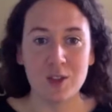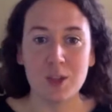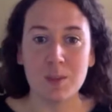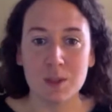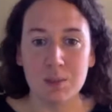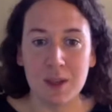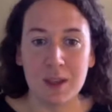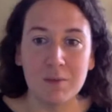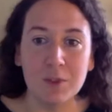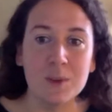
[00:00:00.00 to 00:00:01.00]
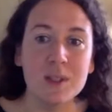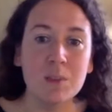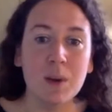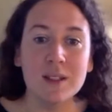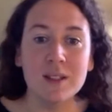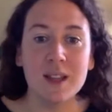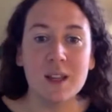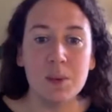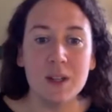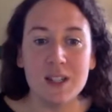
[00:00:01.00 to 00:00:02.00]
consumers are being influenced by
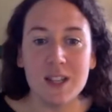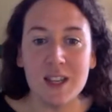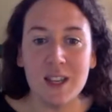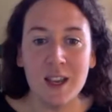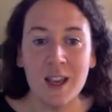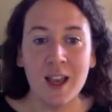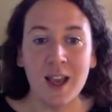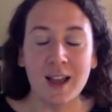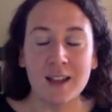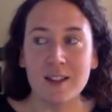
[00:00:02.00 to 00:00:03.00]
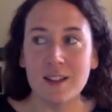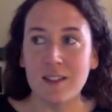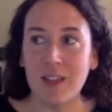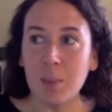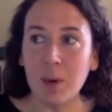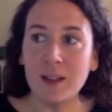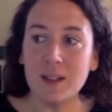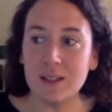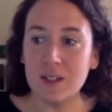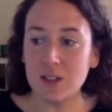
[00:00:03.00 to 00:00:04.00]
sustainability and their
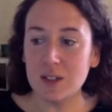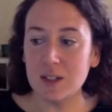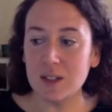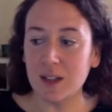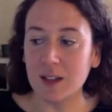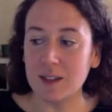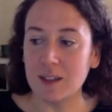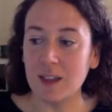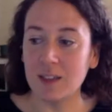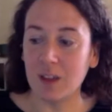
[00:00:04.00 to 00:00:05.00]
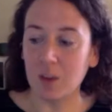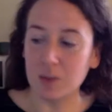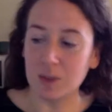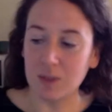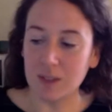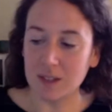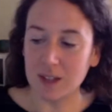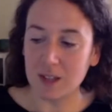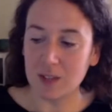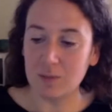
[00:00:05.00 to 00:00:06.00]
buying decisions. And I think that also
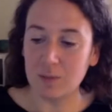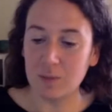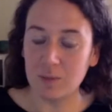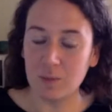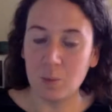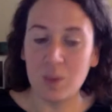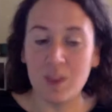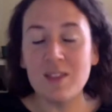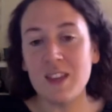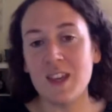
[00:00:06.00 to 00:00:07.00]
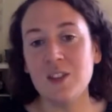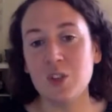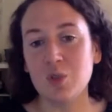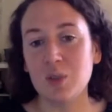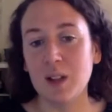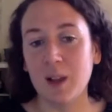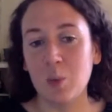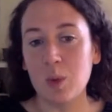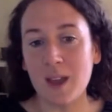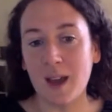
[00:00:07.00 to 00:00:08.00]
resonates within the industry. Like,
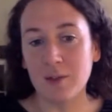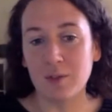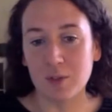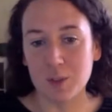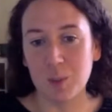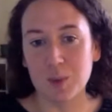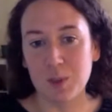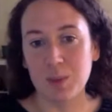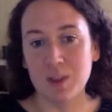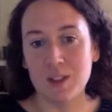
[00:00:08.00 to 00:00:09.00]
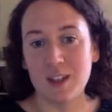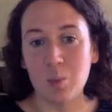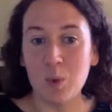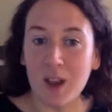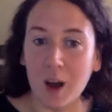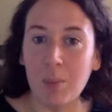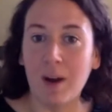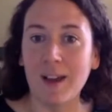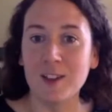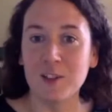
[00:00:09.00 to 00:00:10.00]
we have a responsibility and we are
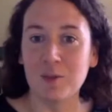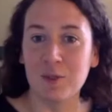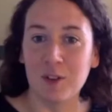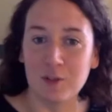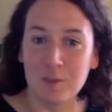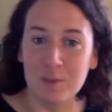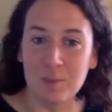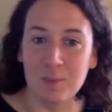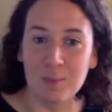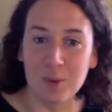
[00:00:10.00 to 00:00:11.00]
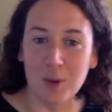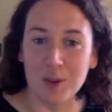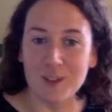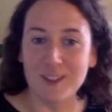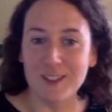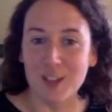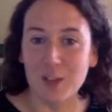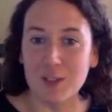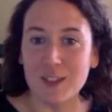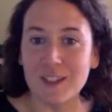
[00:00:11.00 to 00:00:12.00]
buyers of products and
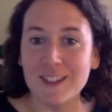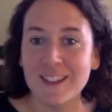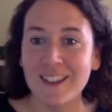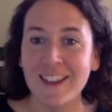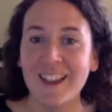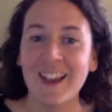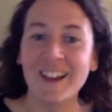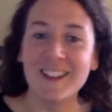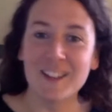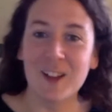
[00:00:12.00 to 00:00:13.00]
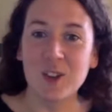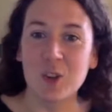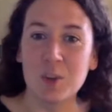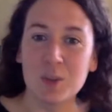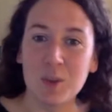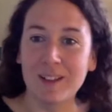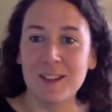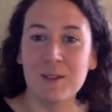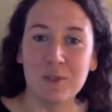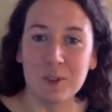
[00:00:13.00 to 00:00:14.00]
services, and it's our job as well
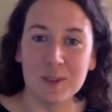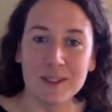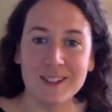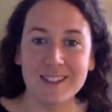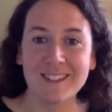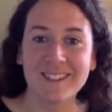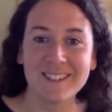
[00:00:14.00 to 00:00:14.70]
to influence,